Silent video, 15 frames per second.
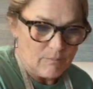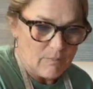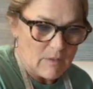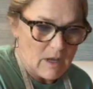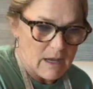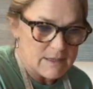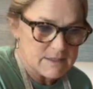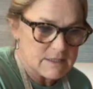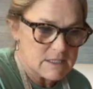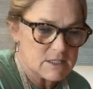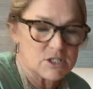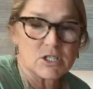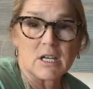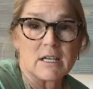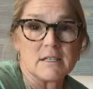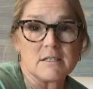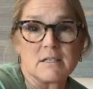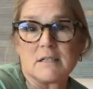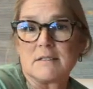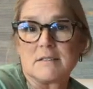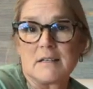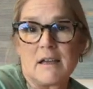I see change
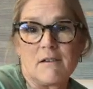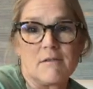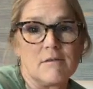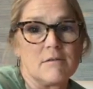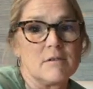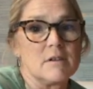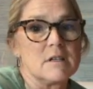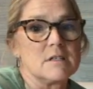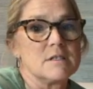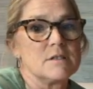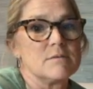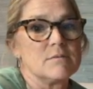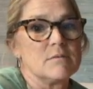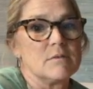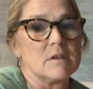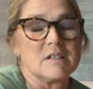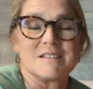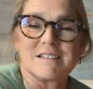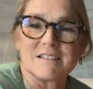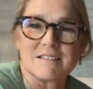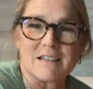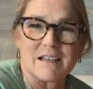is now, it's
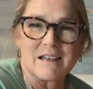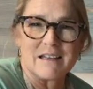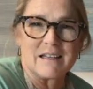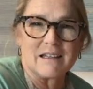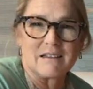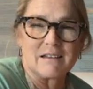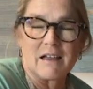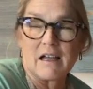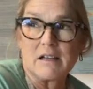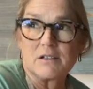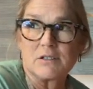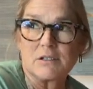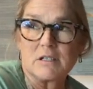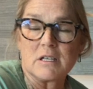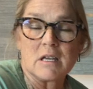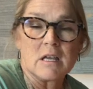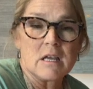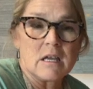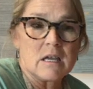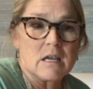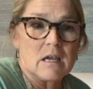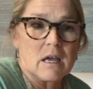exciting, actually.
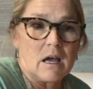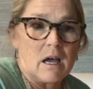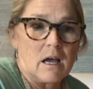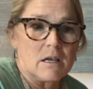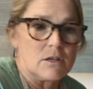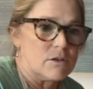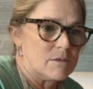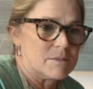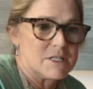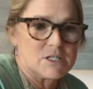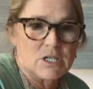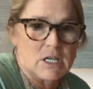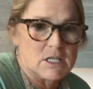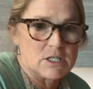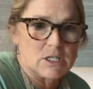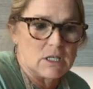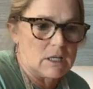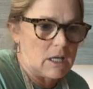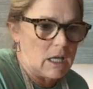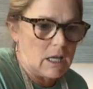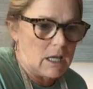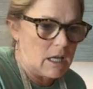You don't want to be changing
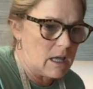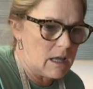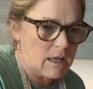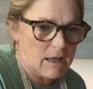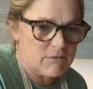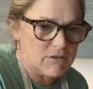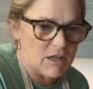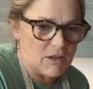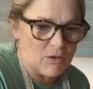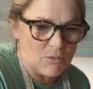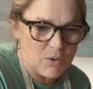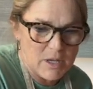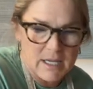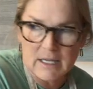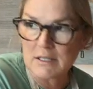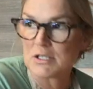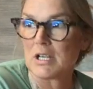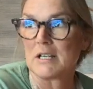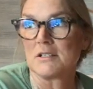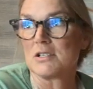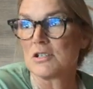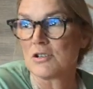like every other week,
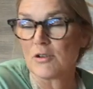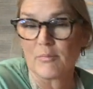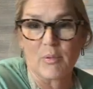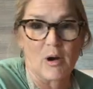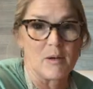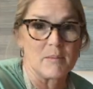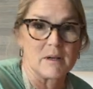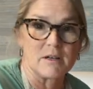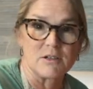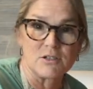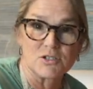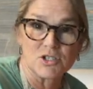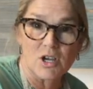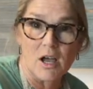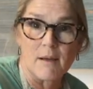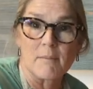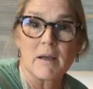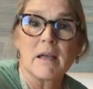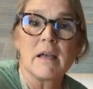changing your apartment or your job,